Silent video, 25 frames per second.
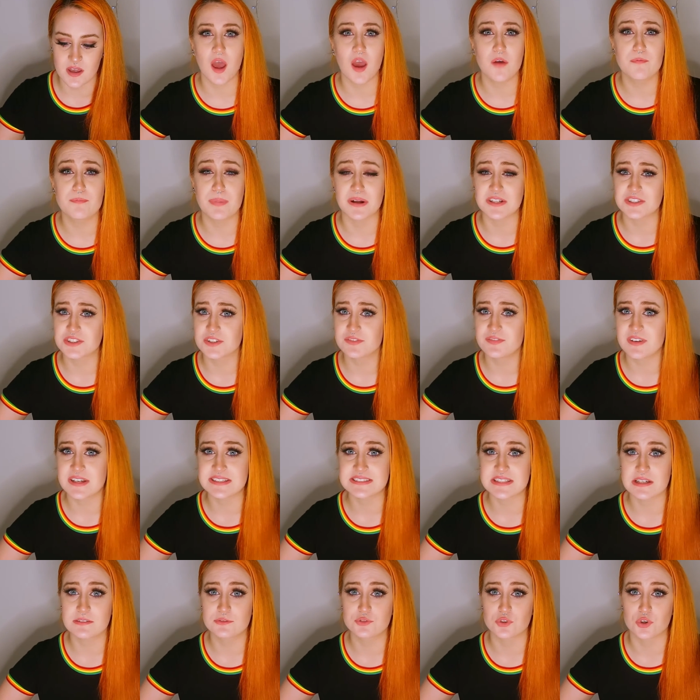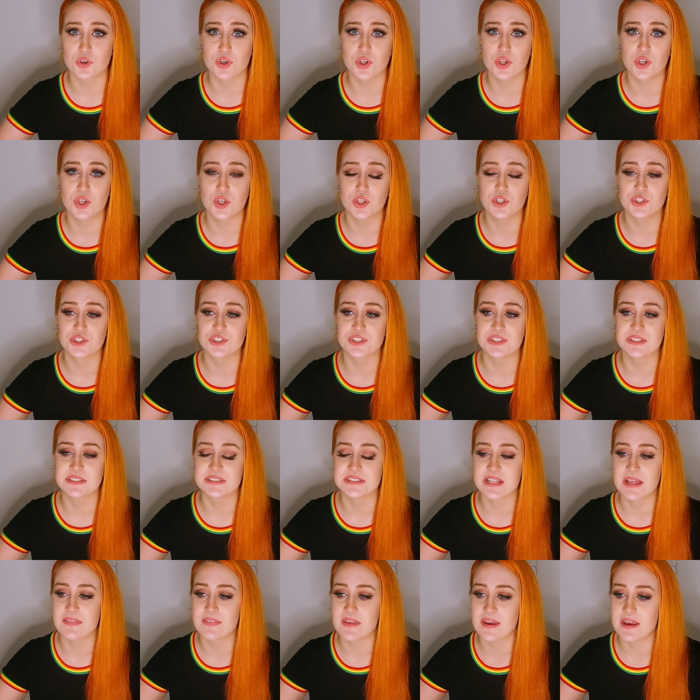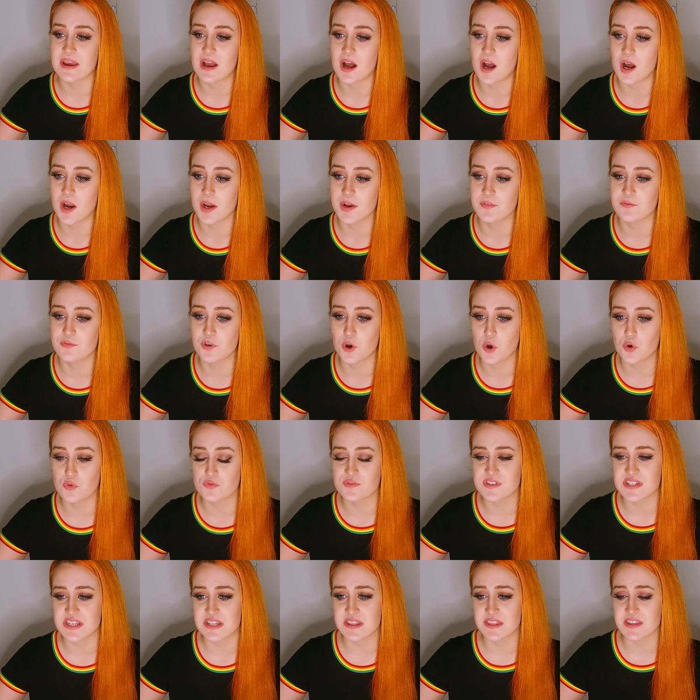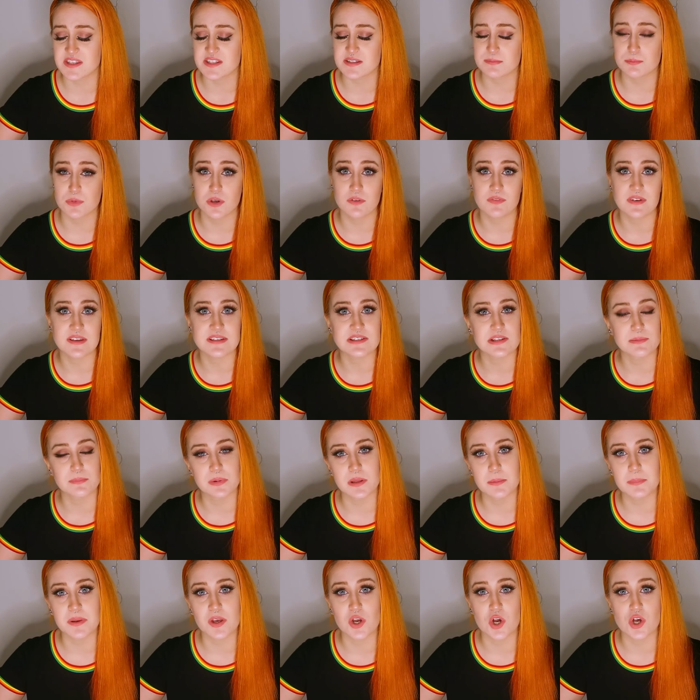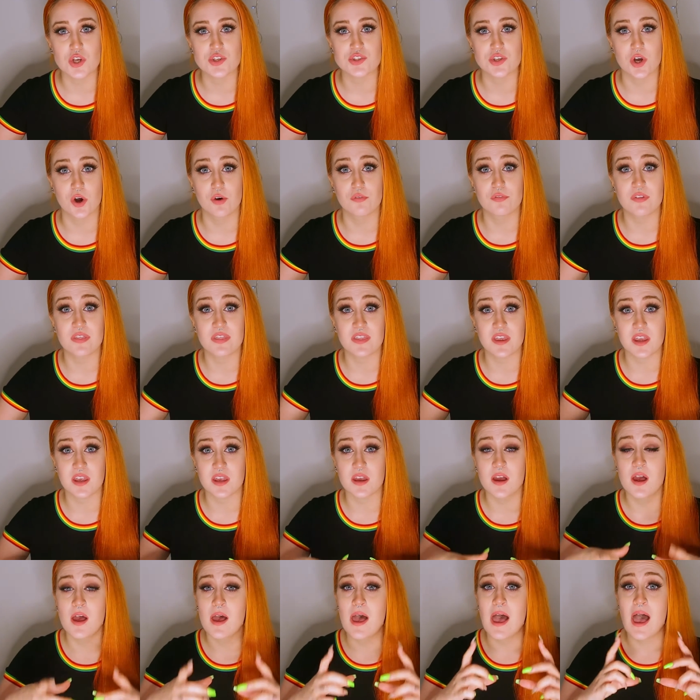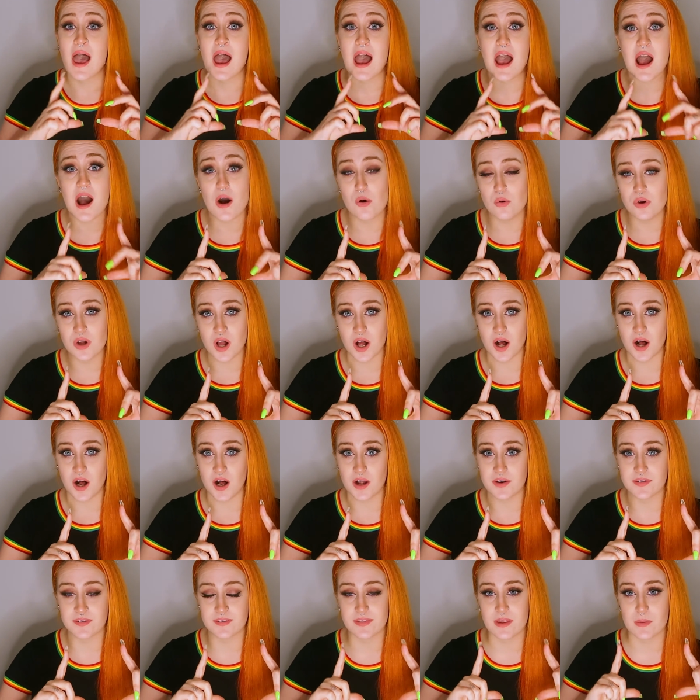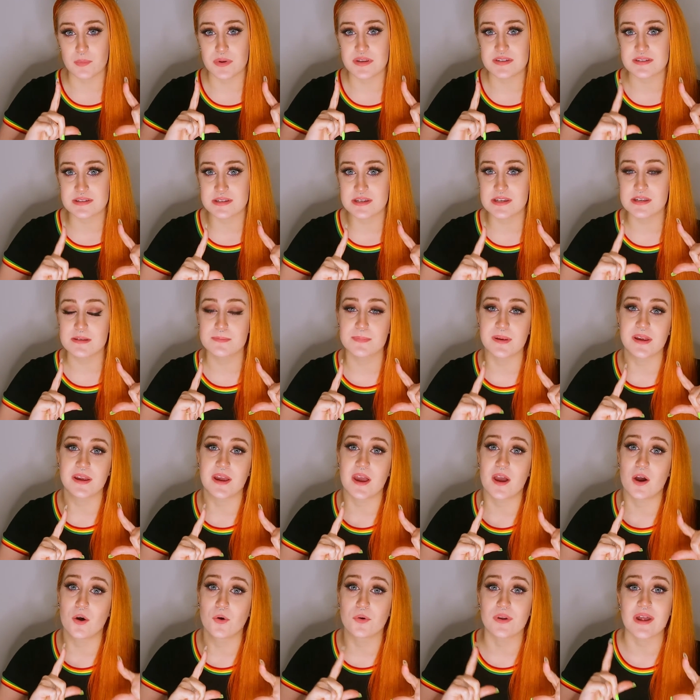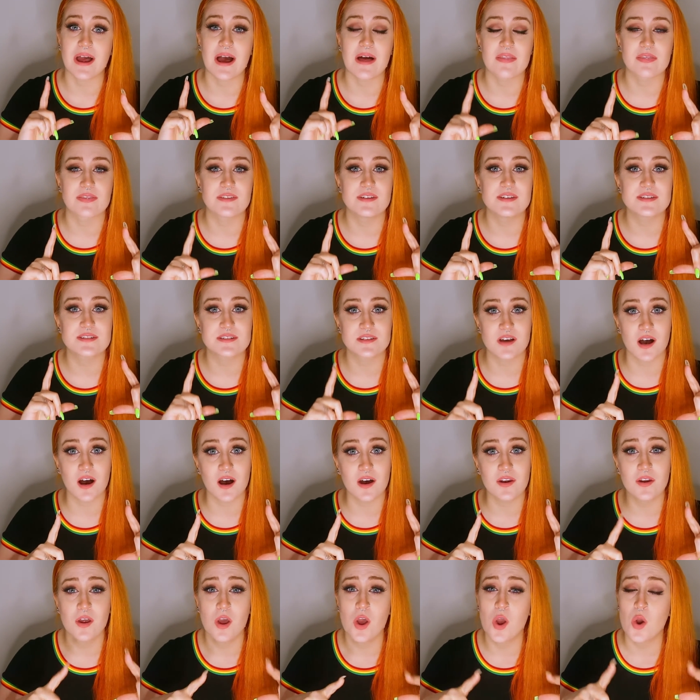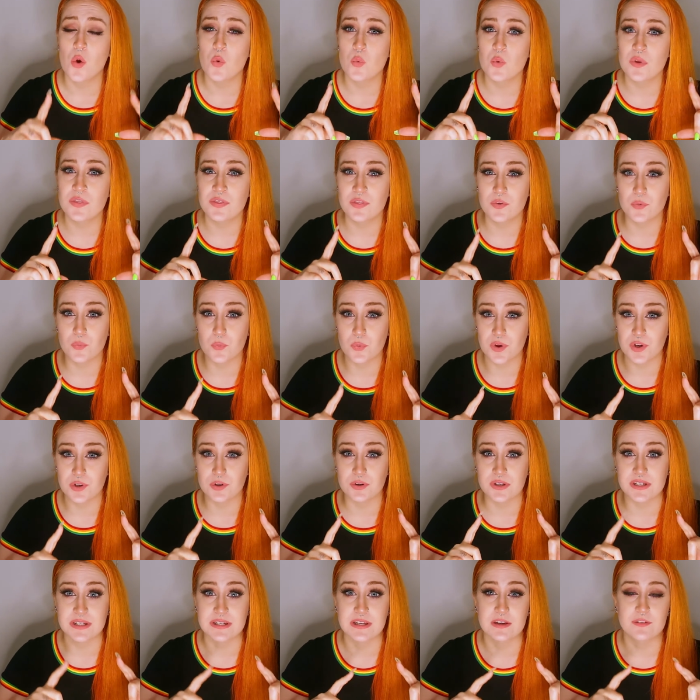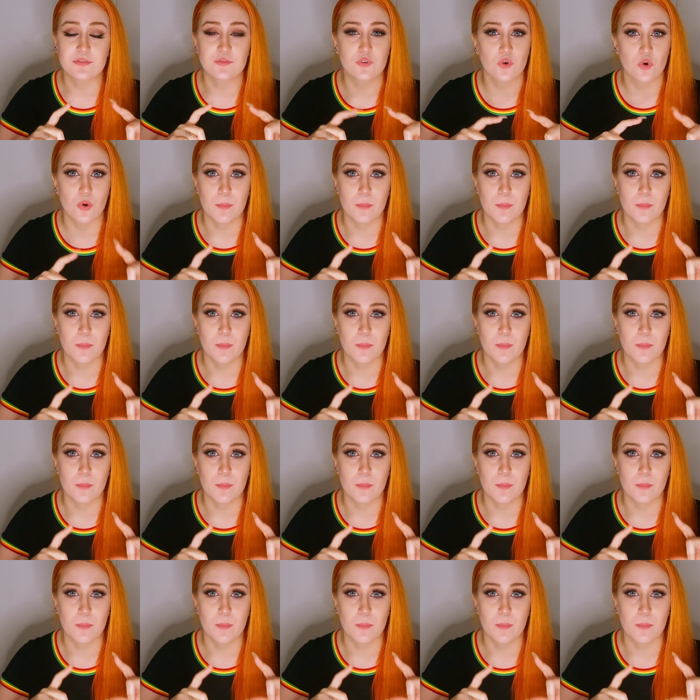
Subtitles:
A bunch of fans have drawn conclusions that they are involved in this movie simply because of the owl card that we see being held at the start with the riddle in it for